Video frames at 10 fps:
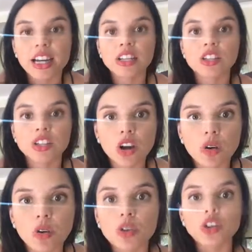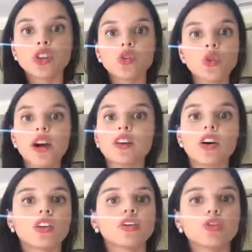So you want
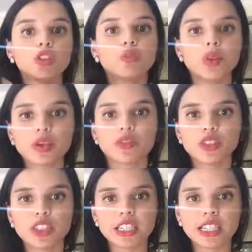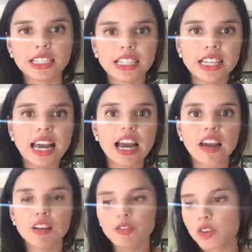all of these beautiful things in
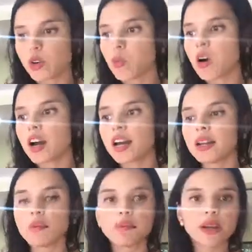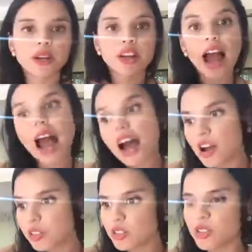life. You want a bigger
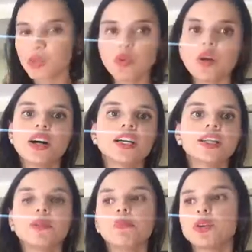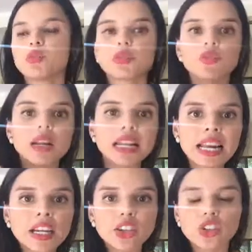house. You want a beautiful
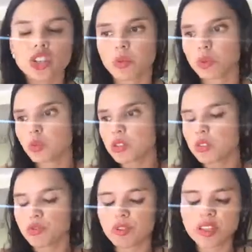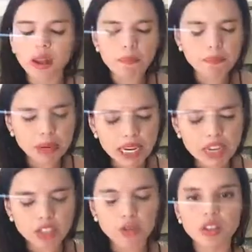relationship. You want to feel at
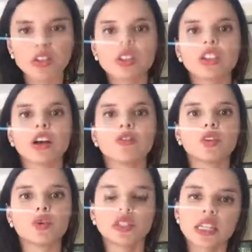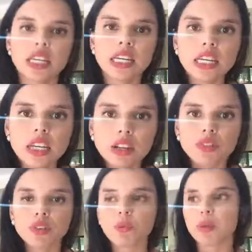peace with yourself. You want to heal
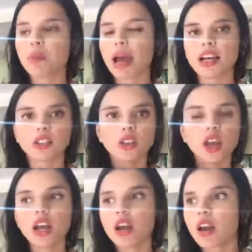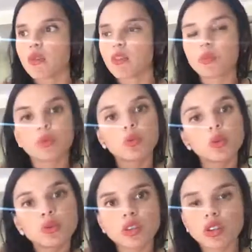from the past, from the
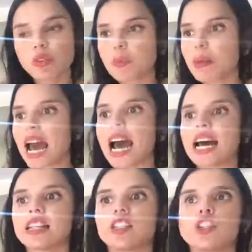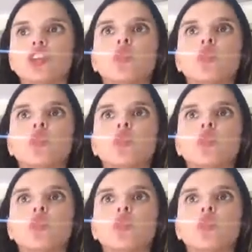wounds of the past.